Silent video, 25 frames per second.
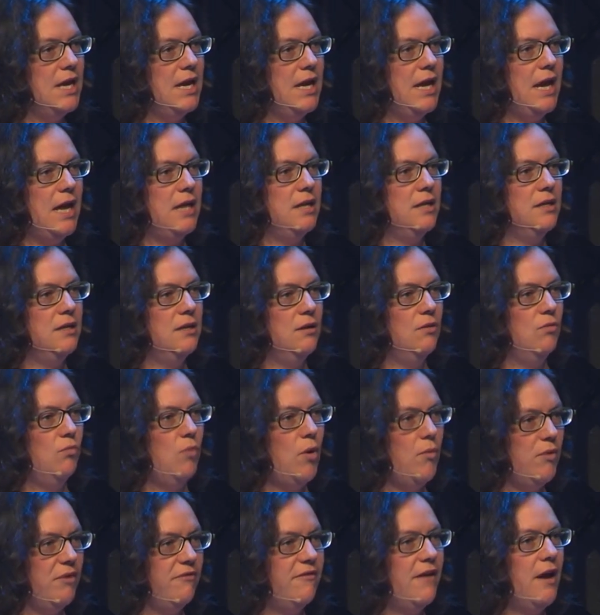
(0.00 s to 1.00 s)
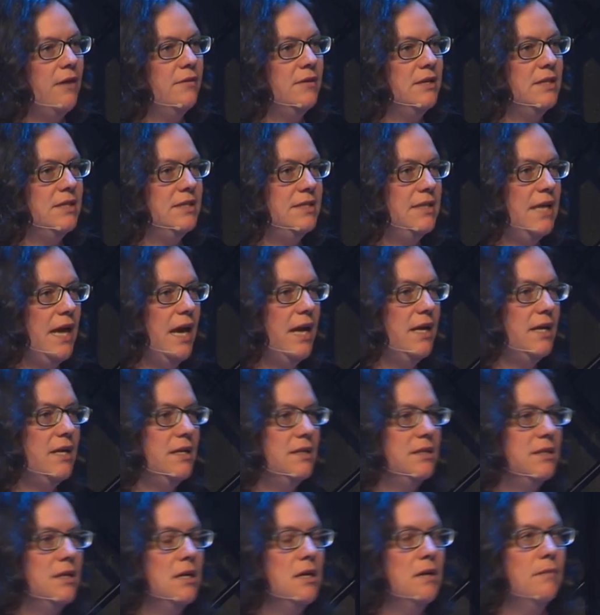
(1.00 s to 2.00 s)
and what we found instead
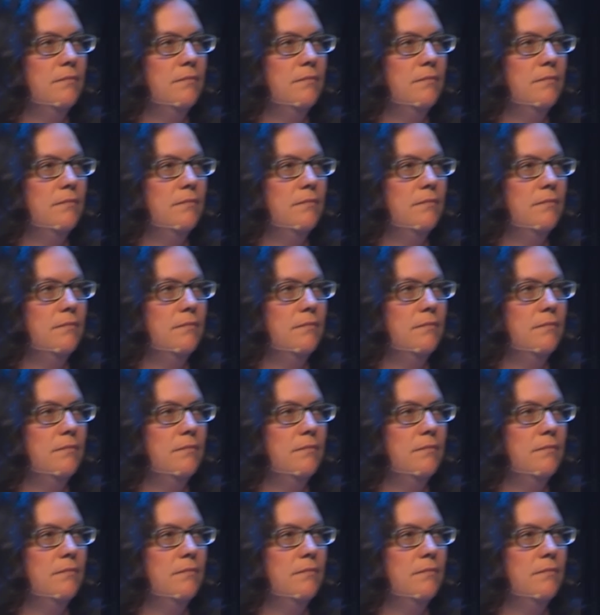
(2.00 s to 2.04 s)
is